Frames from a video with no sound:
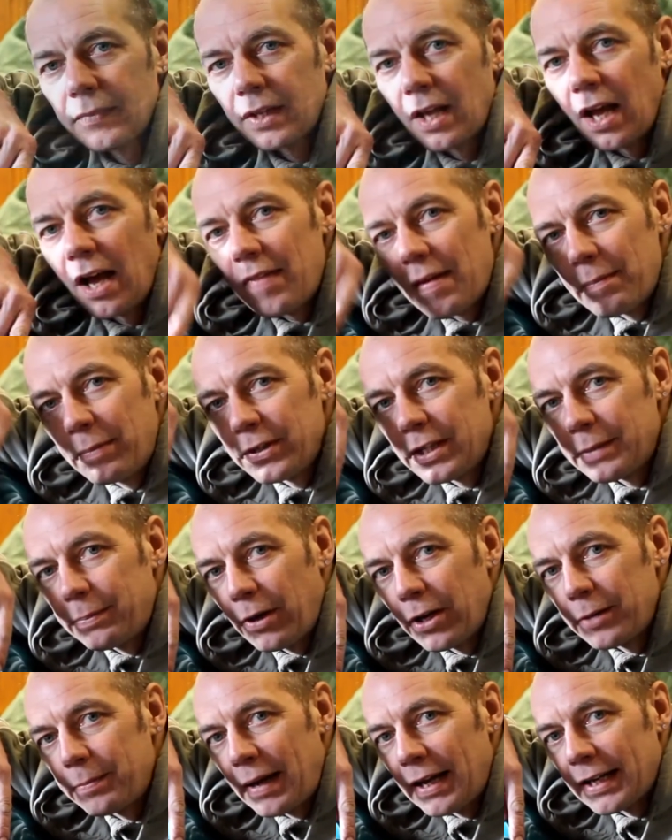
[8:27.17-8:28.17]
And then put the
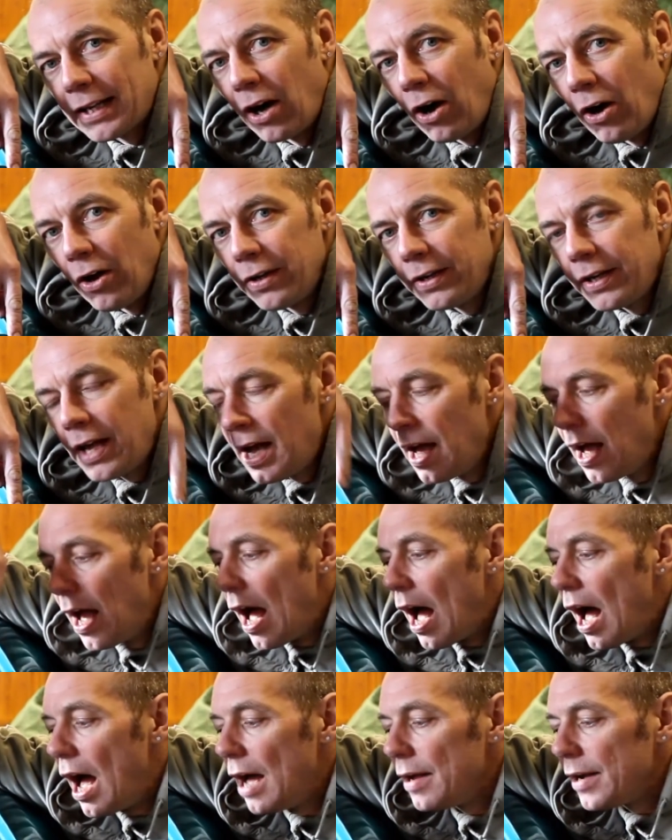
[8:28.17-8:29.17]
pod back on
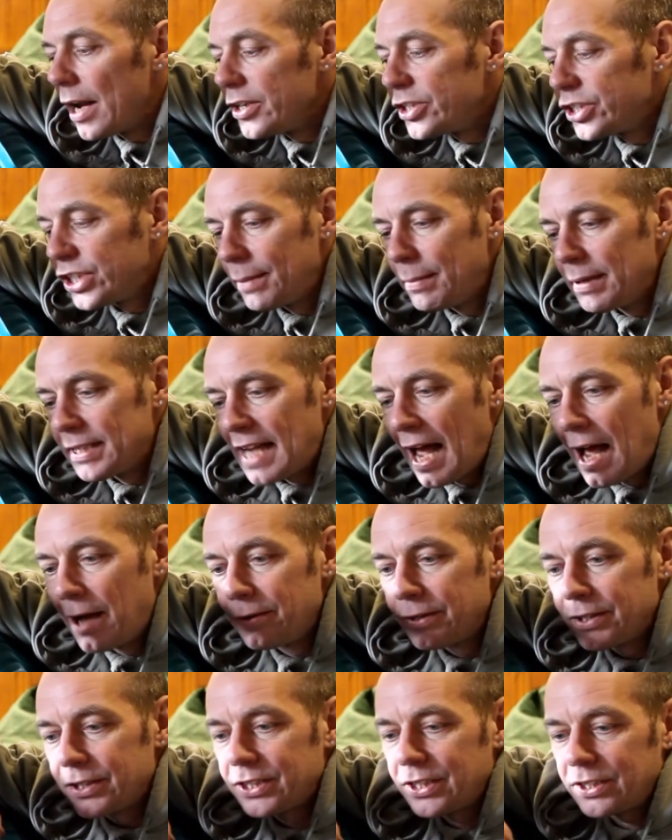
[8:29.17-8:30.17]
and shim it
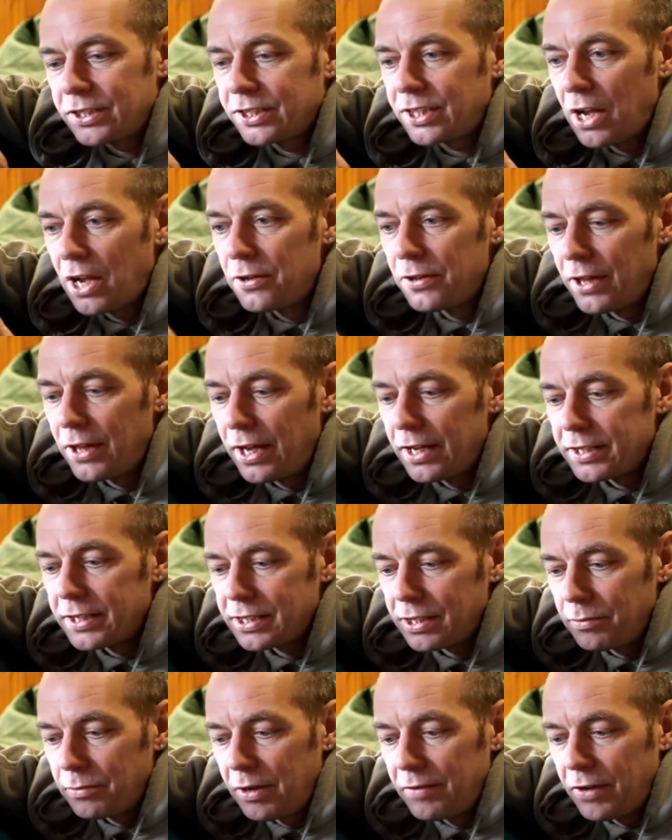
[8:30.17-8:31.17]
out so that
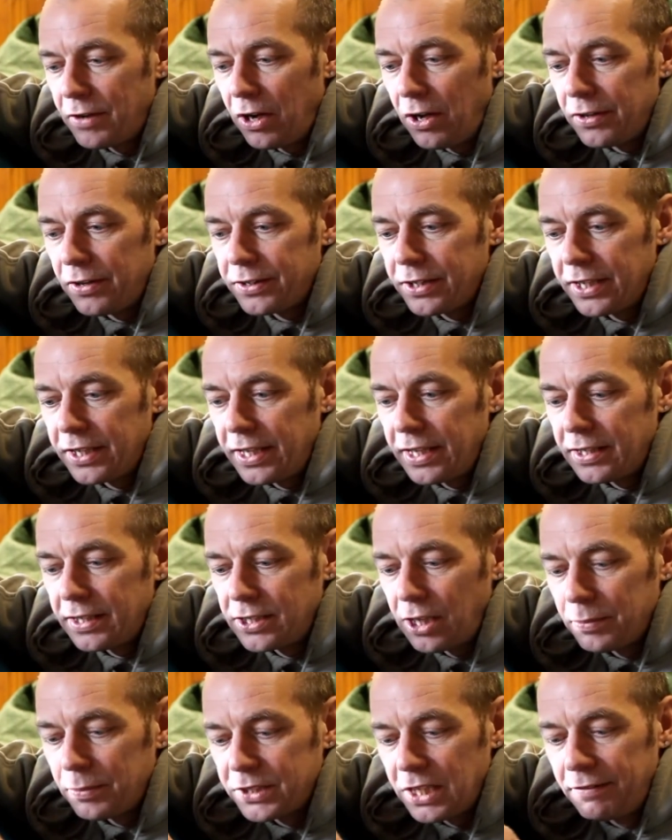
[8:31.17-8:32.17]
we've got the
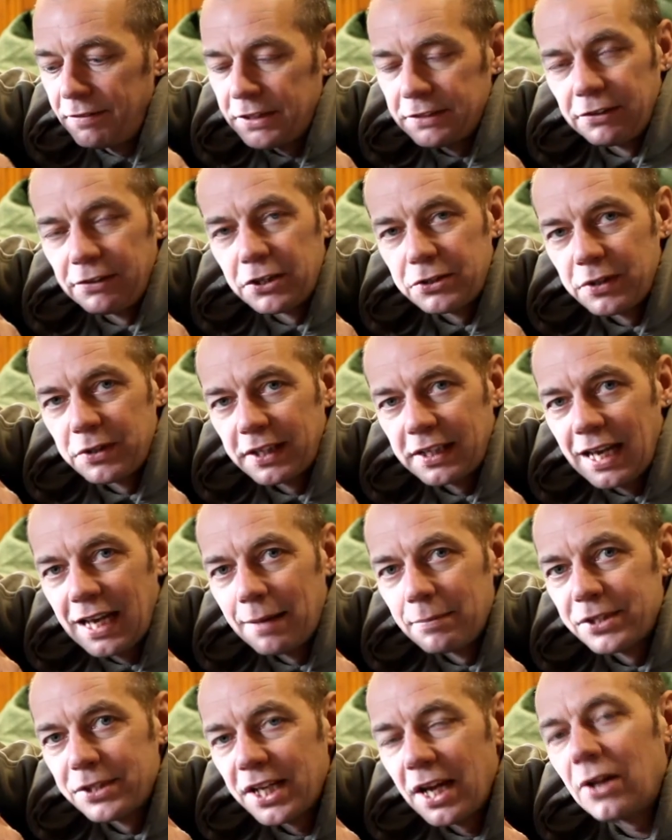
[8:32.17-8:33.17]
top surface flush with the
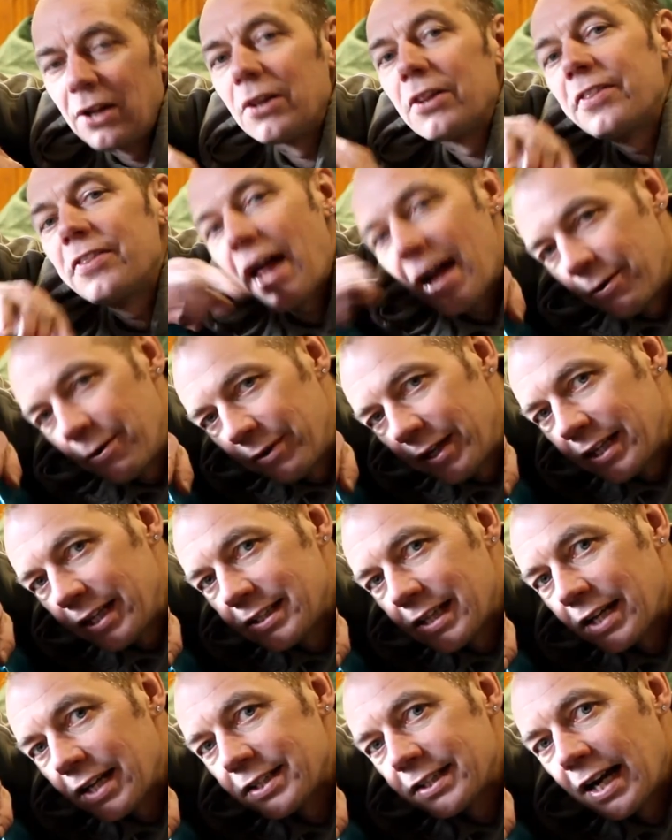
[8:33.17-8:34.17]
clamshell. Then
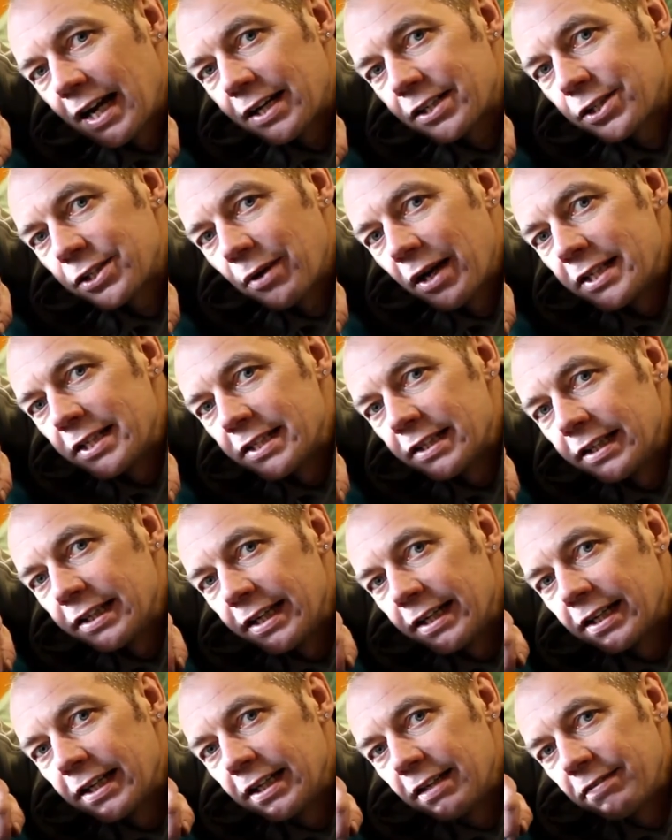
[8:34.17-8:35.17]
reattach the actuating
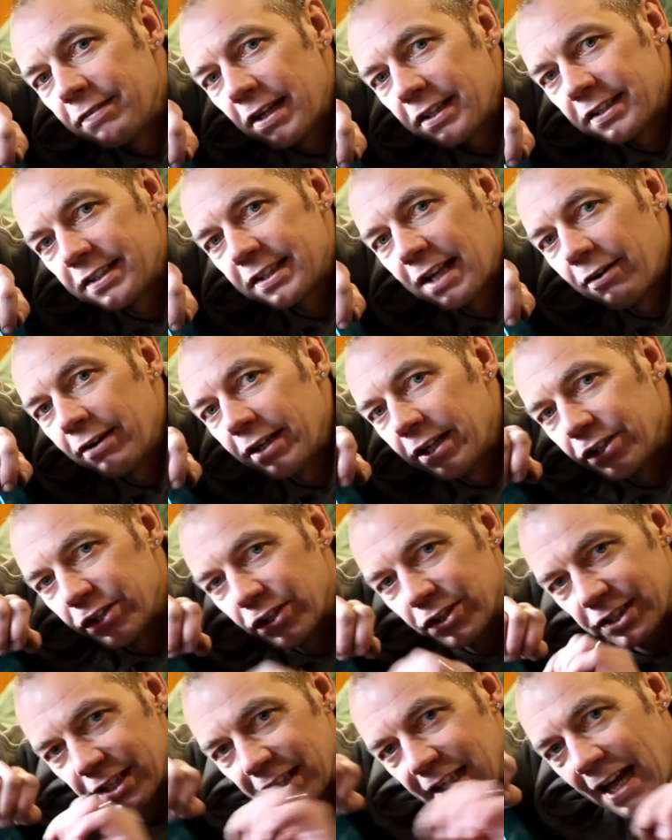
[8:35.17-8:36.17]
link, and if necessary
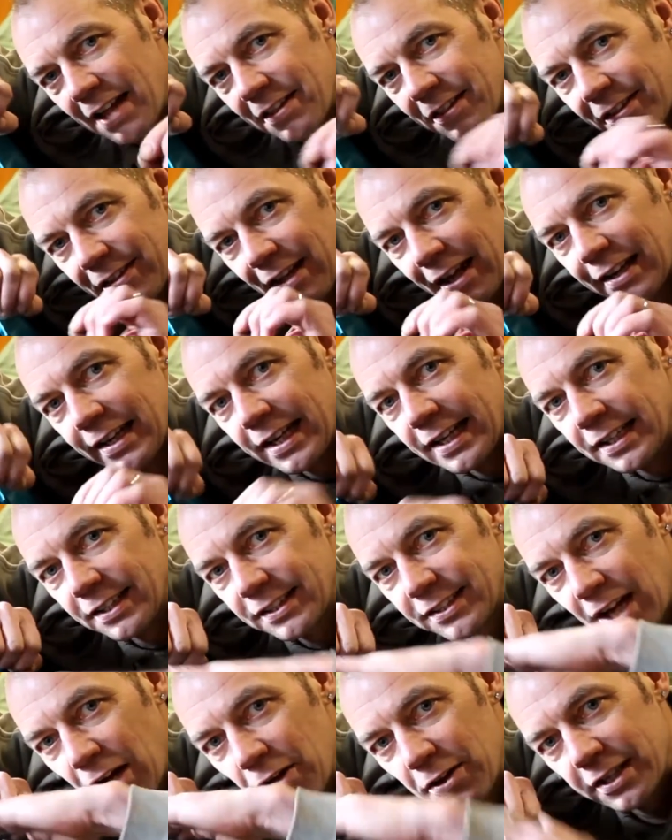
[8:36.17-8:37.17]
adjust the length of that link
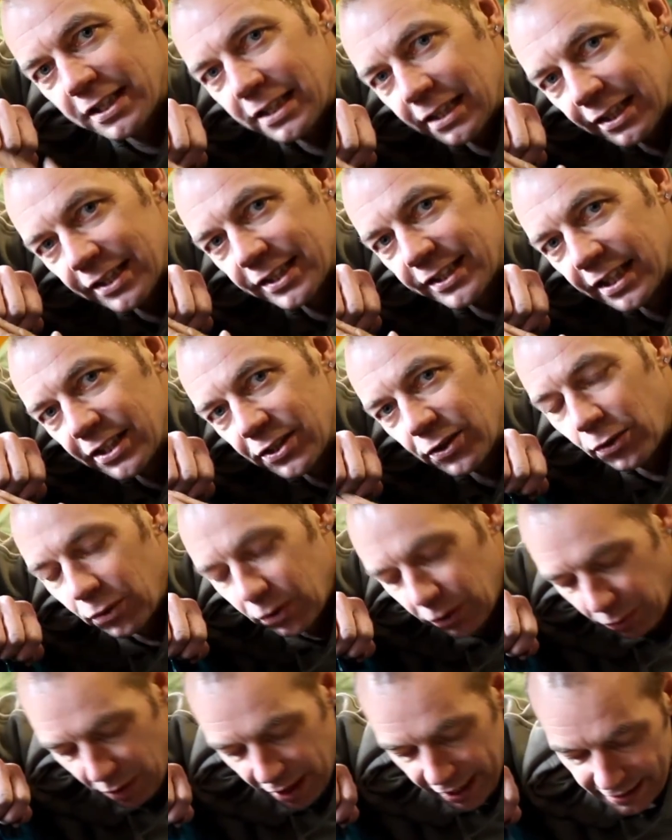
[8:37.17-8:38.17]
so that it'll sit all
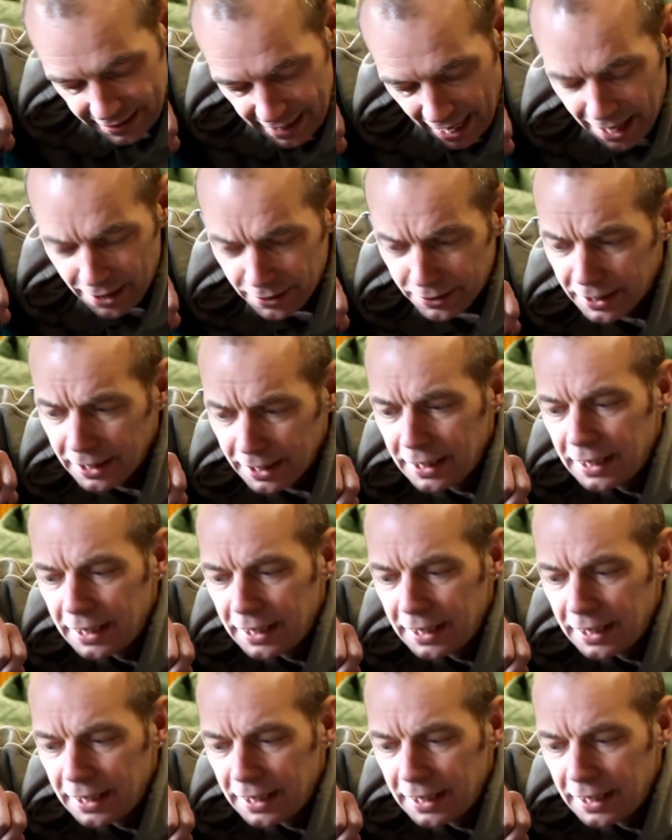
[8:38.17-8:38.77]
the way down.